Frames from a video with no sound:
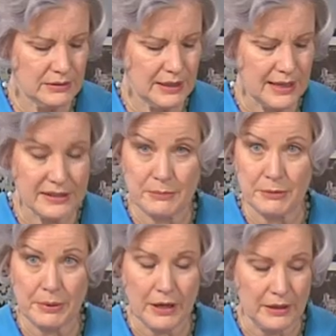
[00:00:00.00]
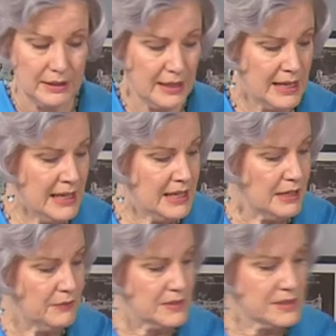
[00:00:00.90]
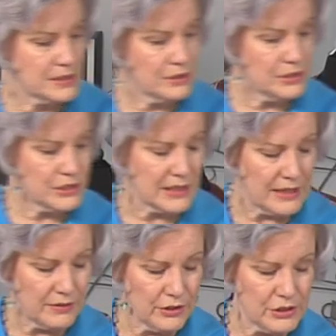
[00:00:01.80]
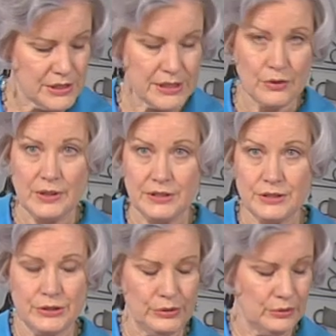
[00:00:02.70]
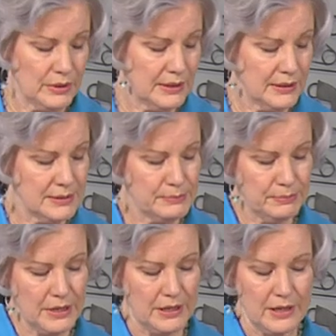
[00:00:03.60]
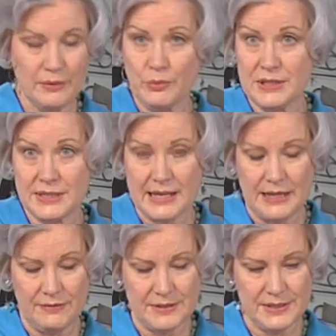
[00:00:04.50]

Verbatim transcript: cut them apart. If it's serged together, you're just going to cut on one side of the